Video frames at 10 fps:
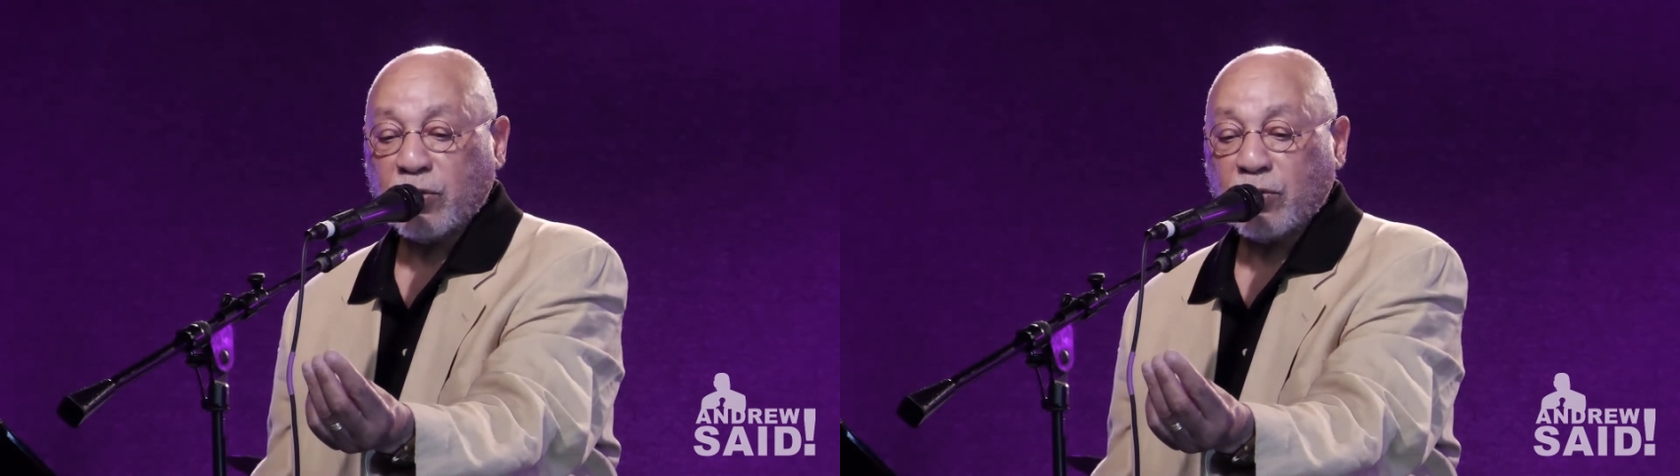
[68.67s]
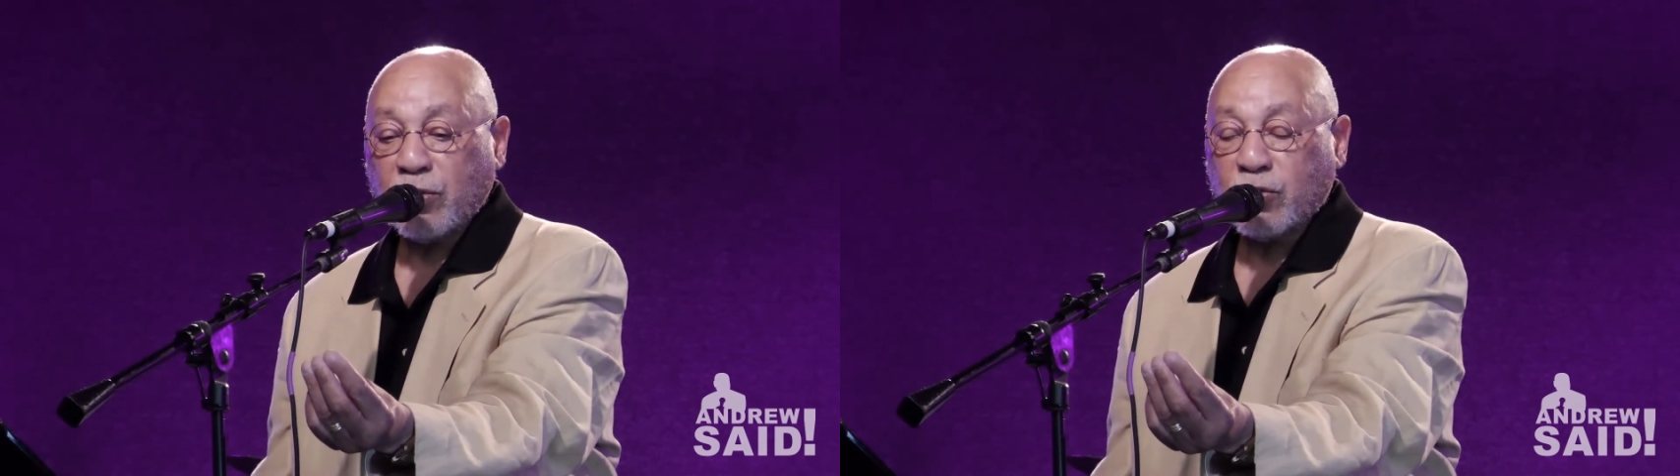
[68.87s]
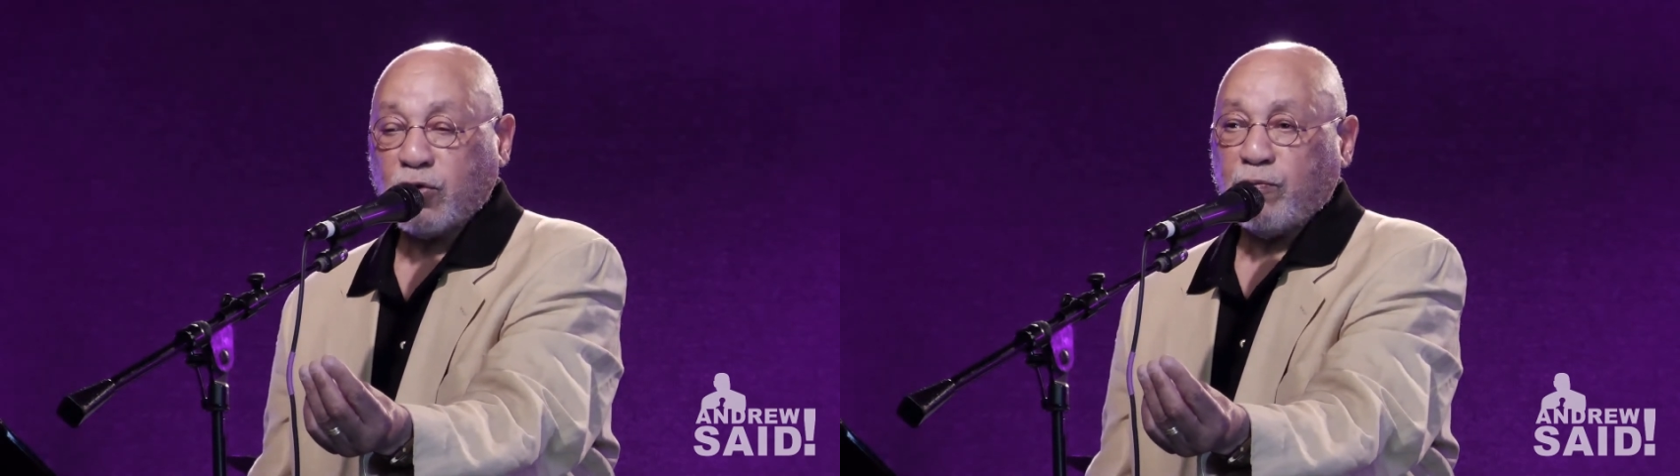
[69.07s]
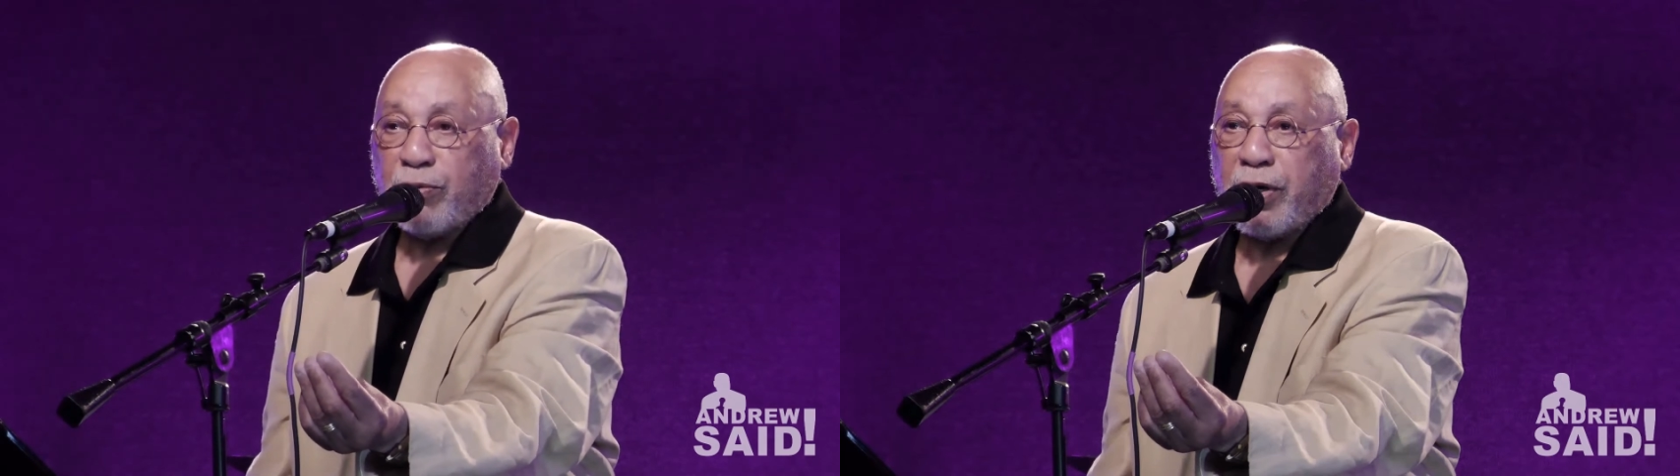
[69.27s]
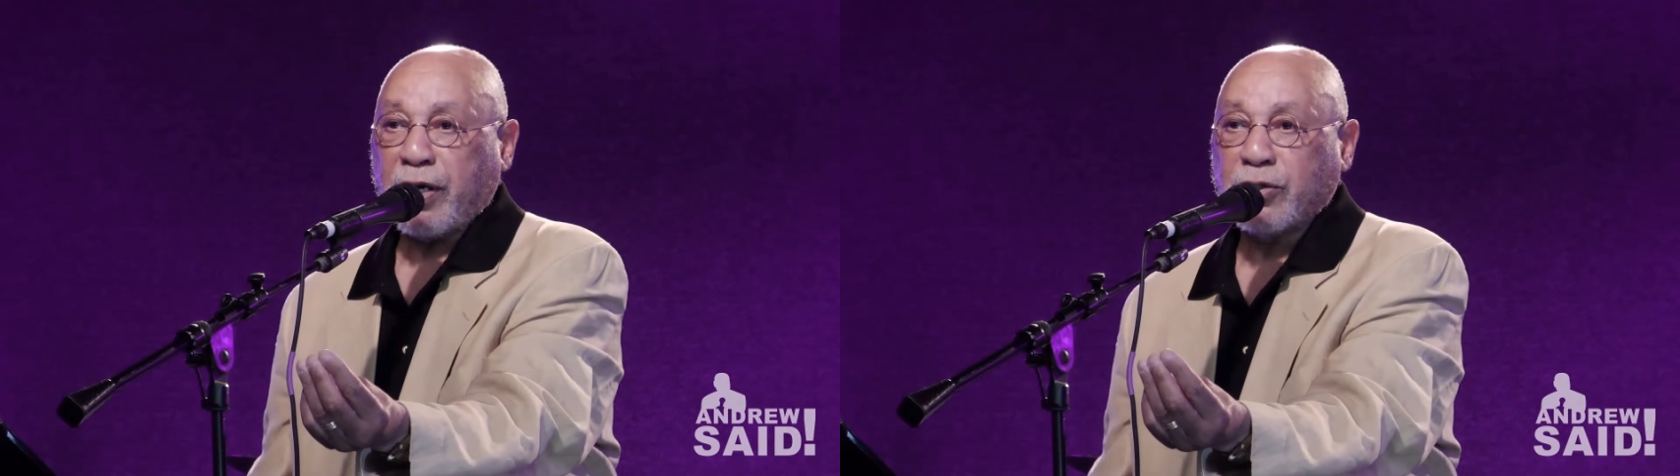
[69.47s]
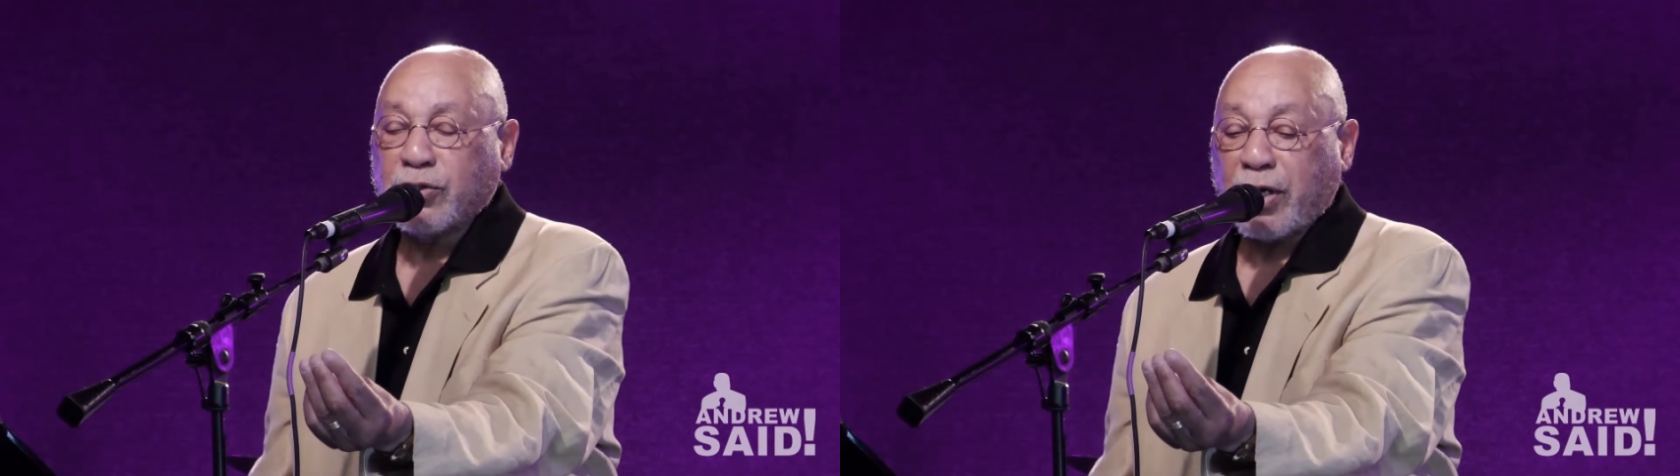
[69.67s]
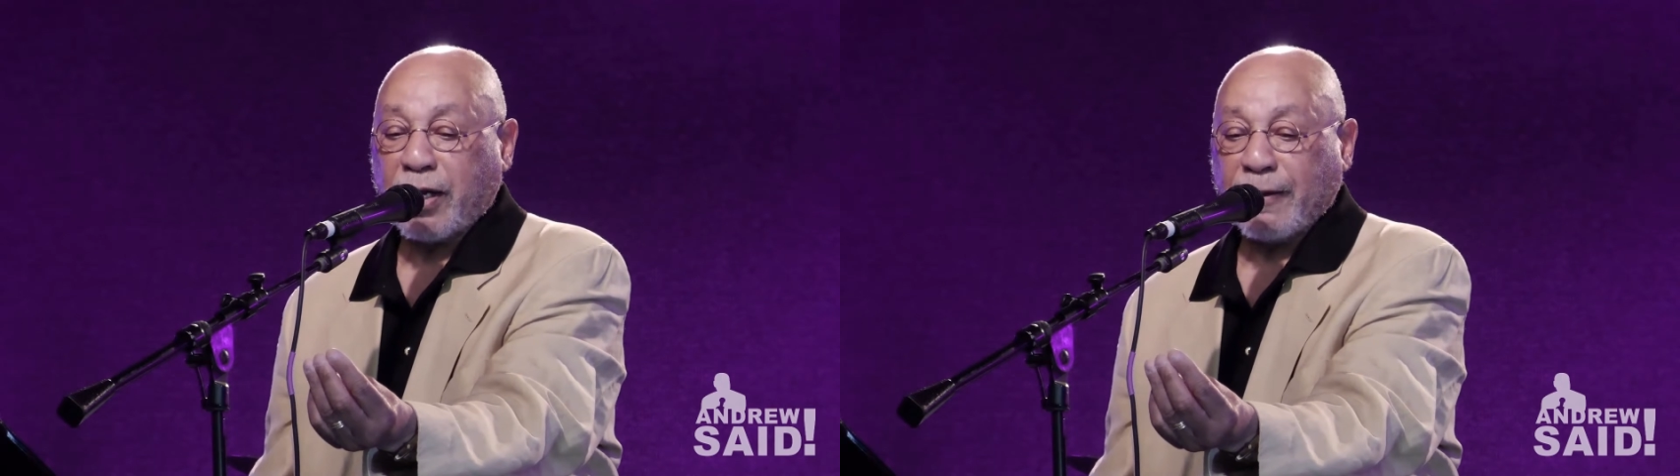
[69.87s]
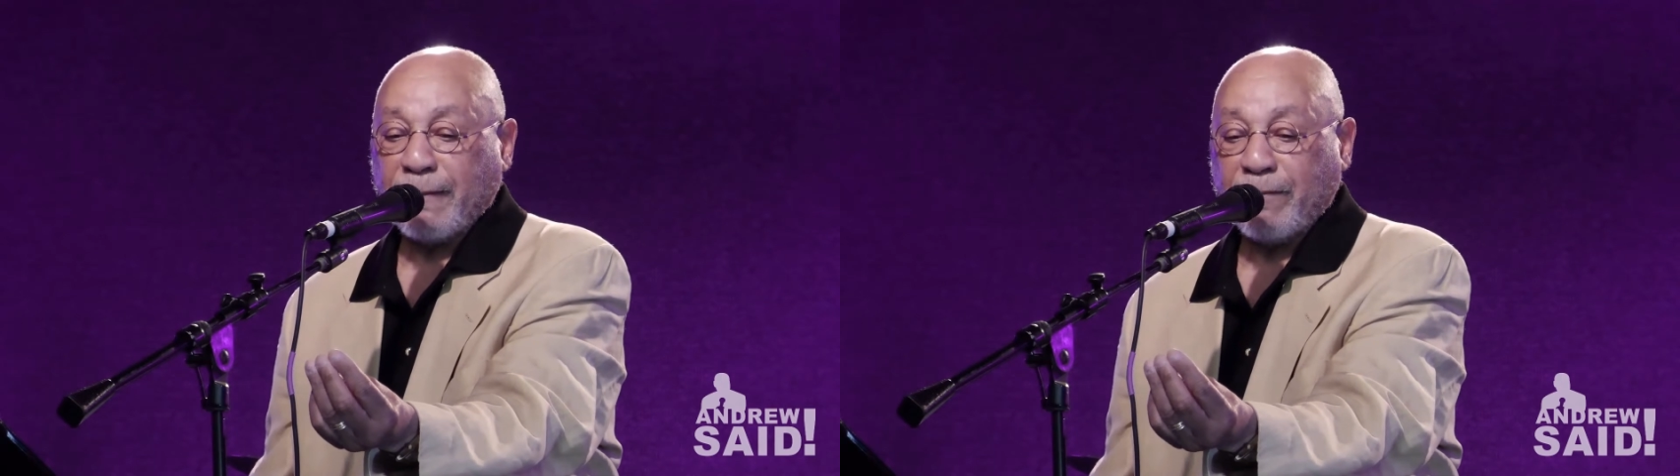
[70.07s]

to the super exec